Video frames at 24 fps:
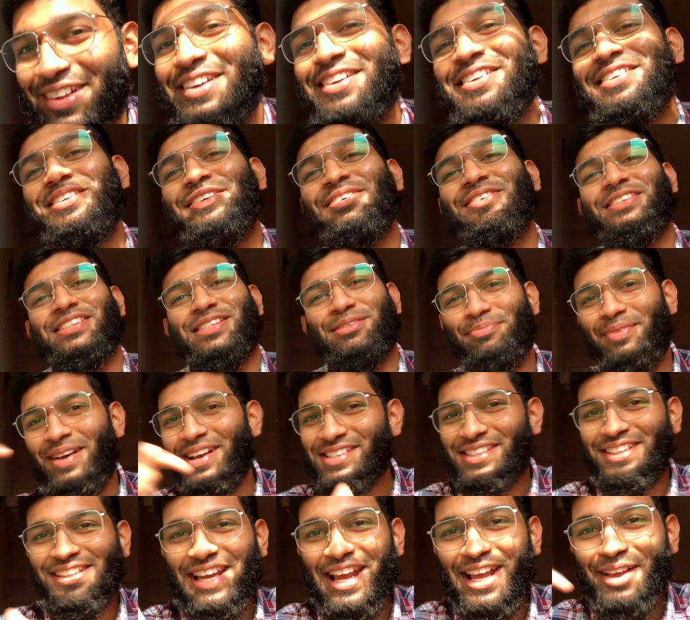So
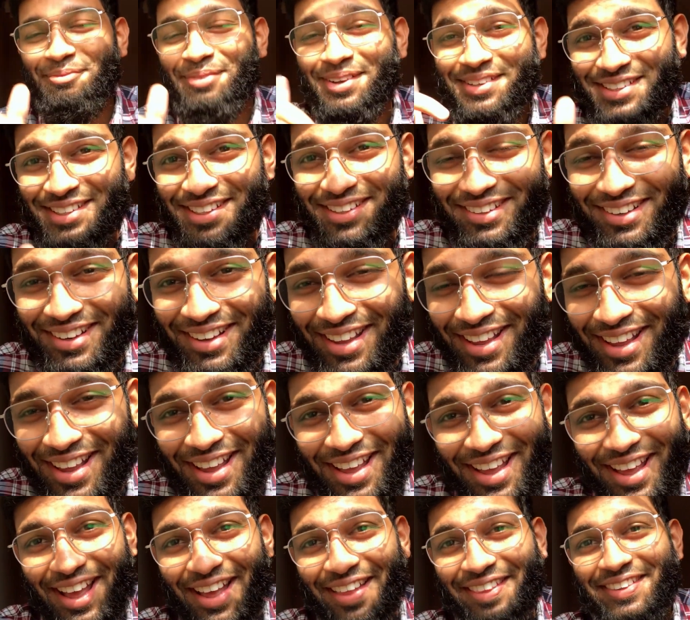smash the like button,
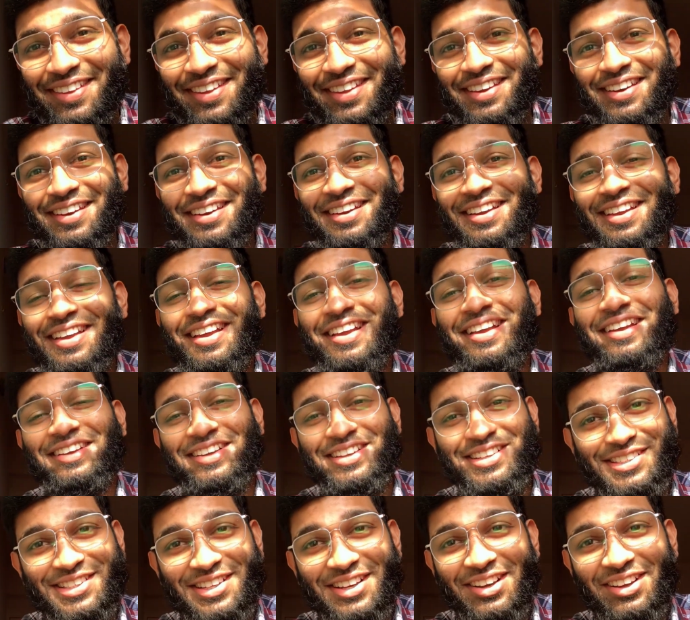and then
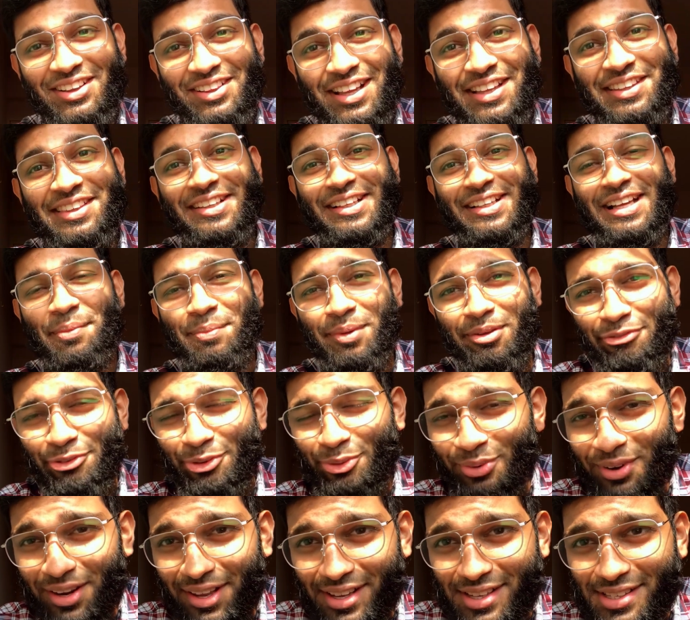inshallah in the coming
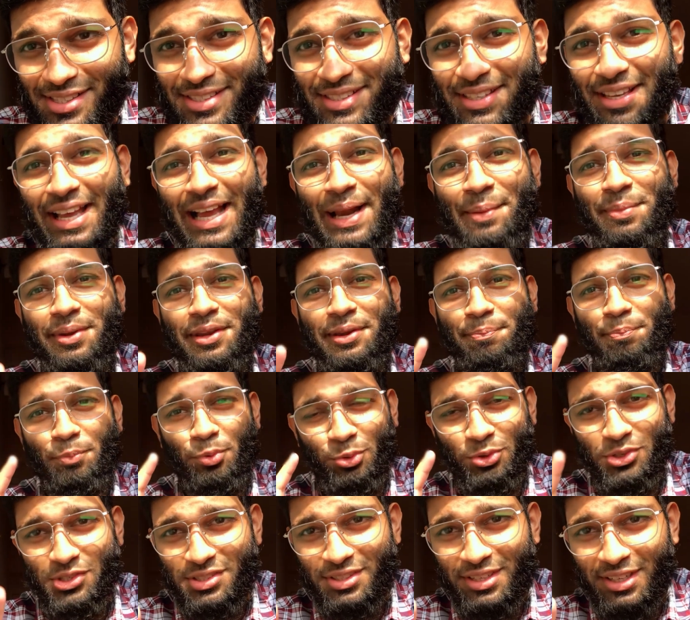few days I'll be
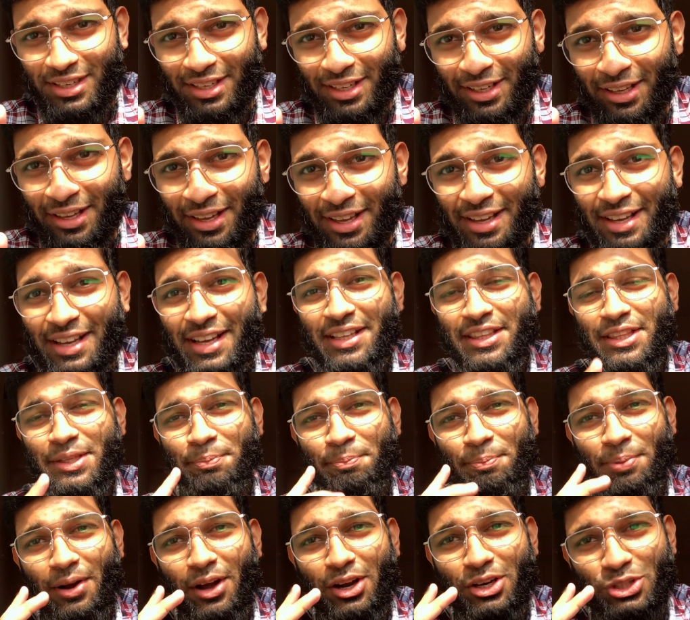posting the
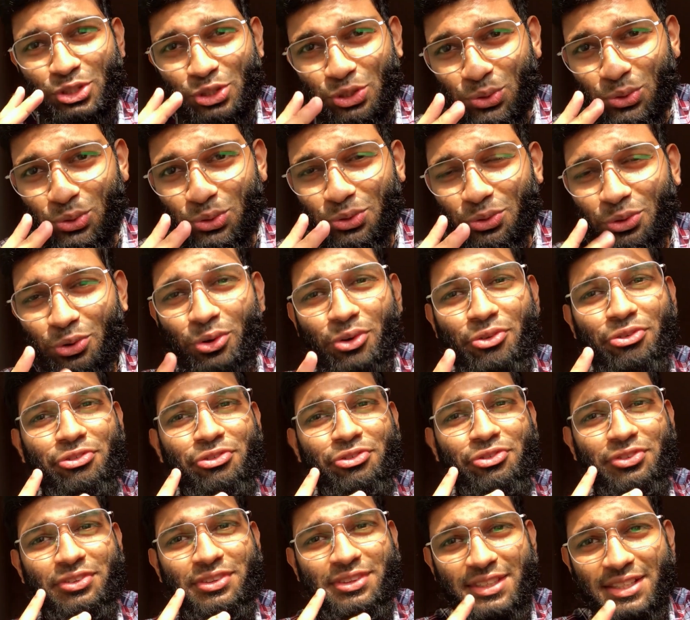part 2
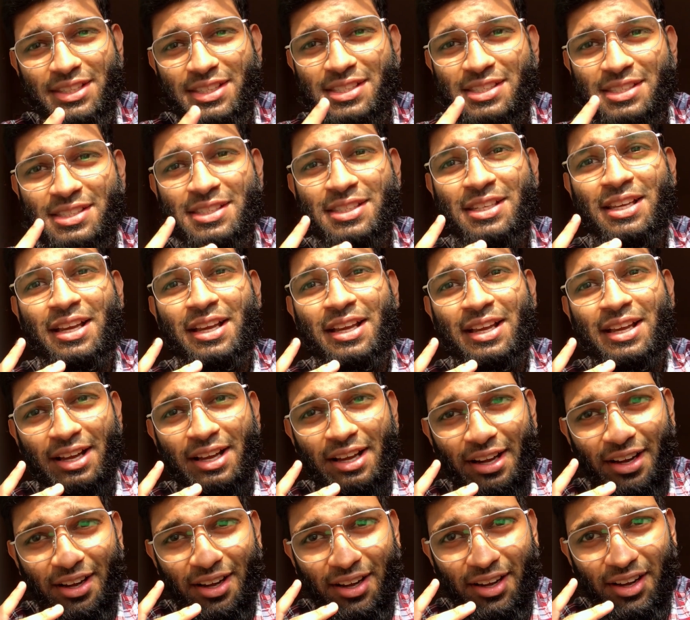of this
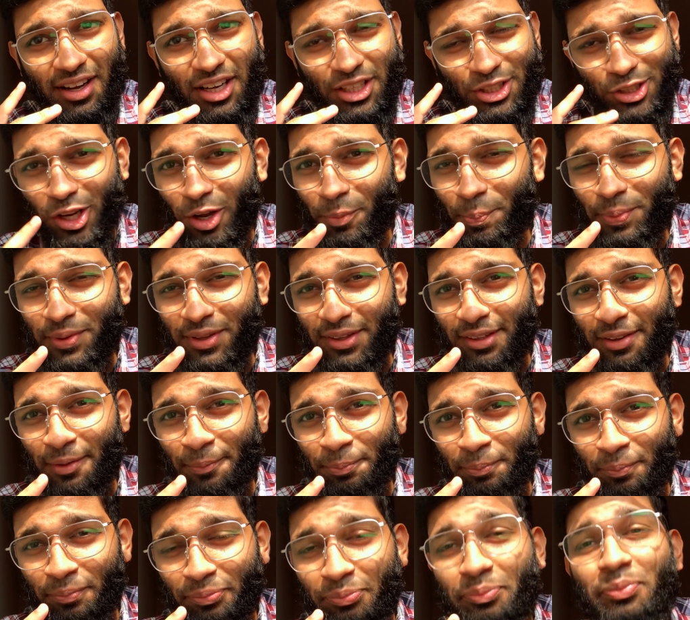topic,
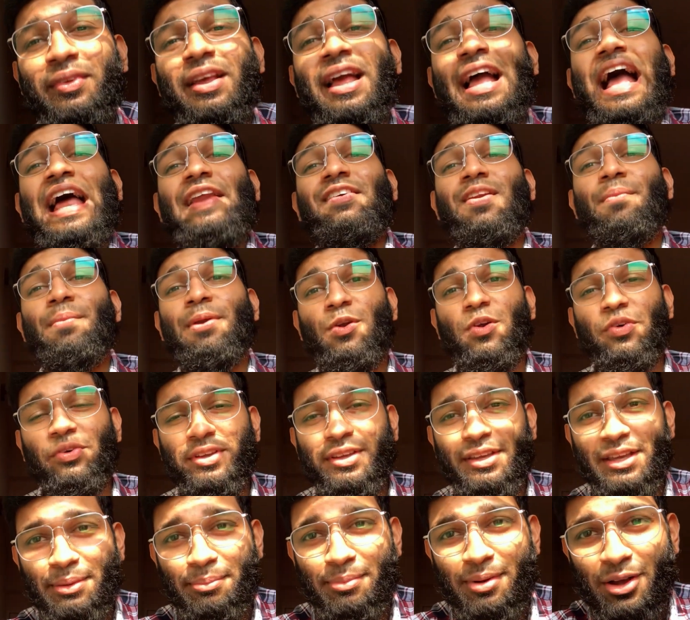and we'll be
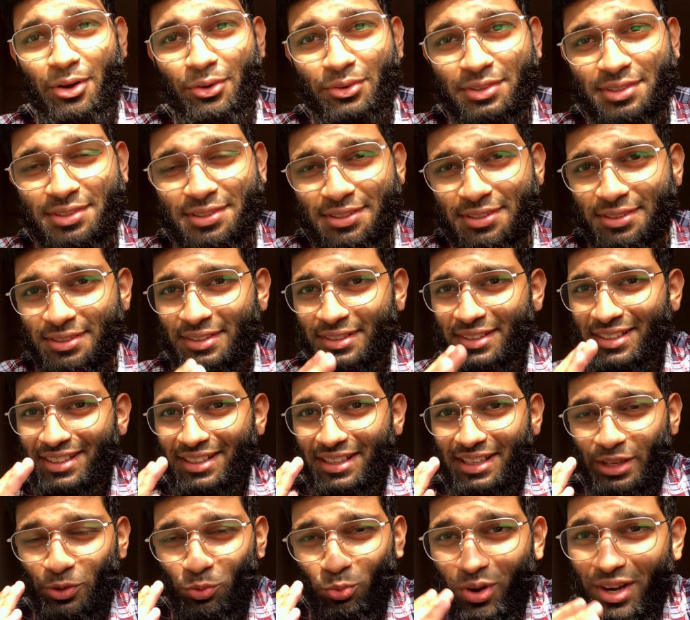talking about
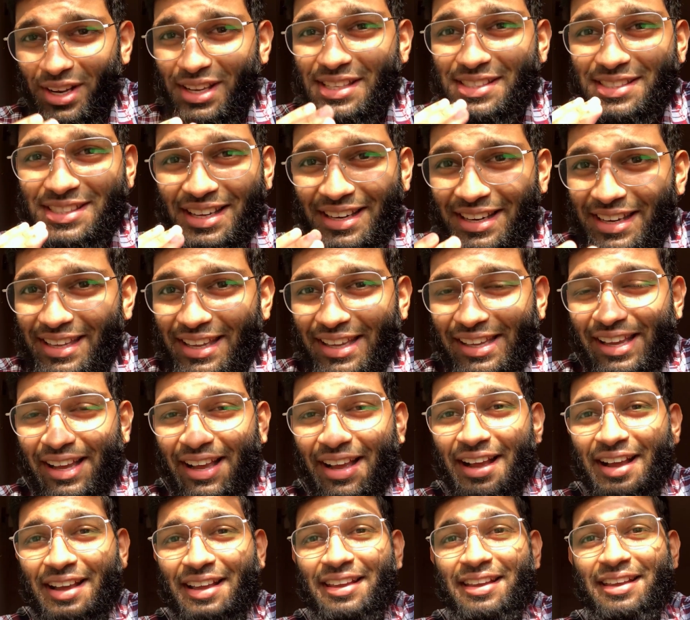why study
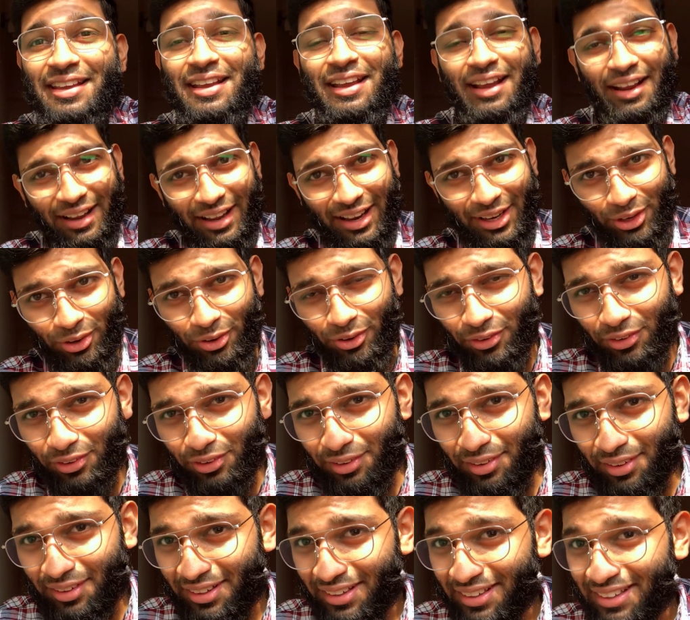AI and
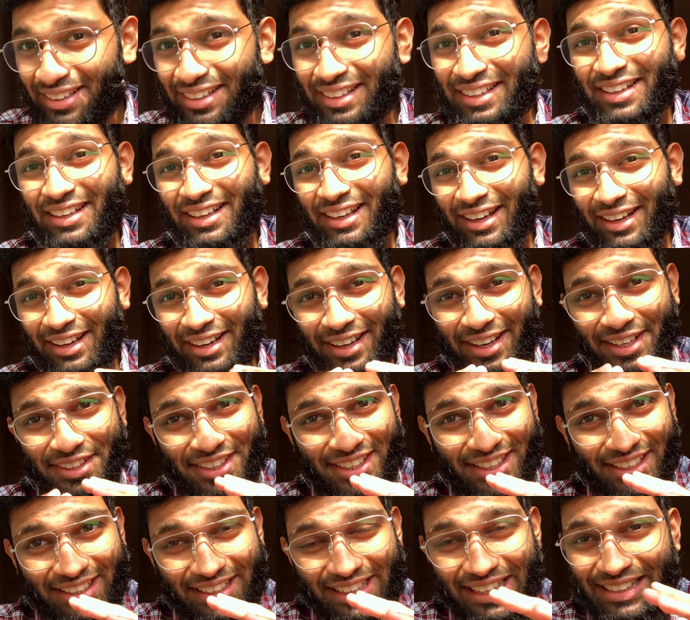all
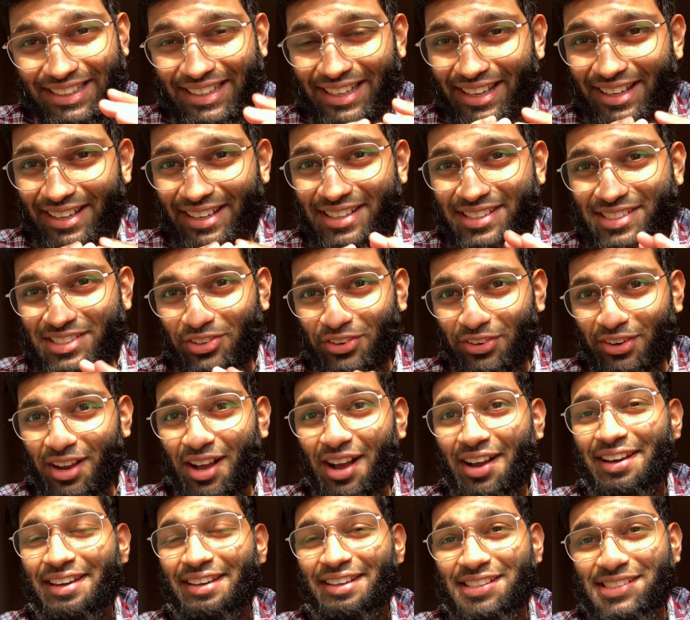the details
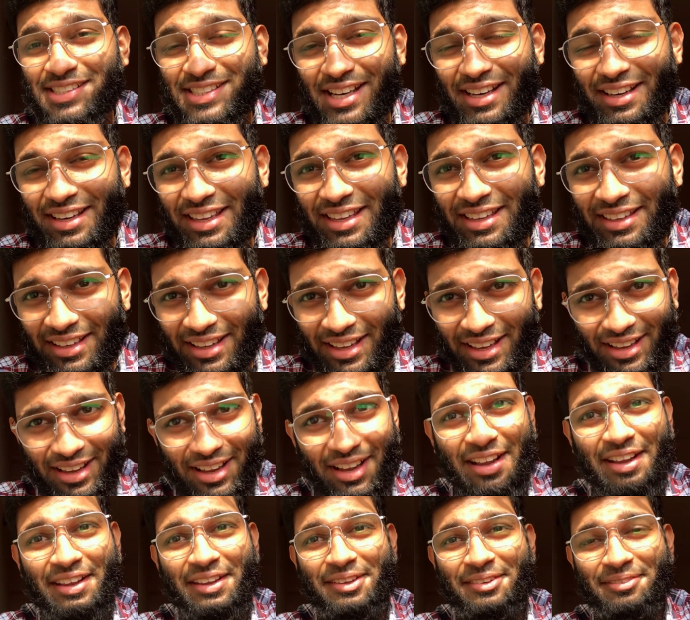regarding studying
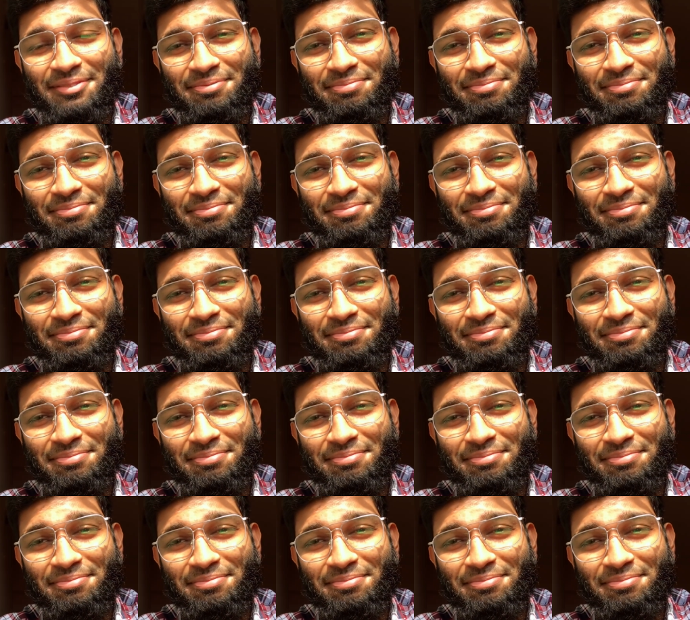AI.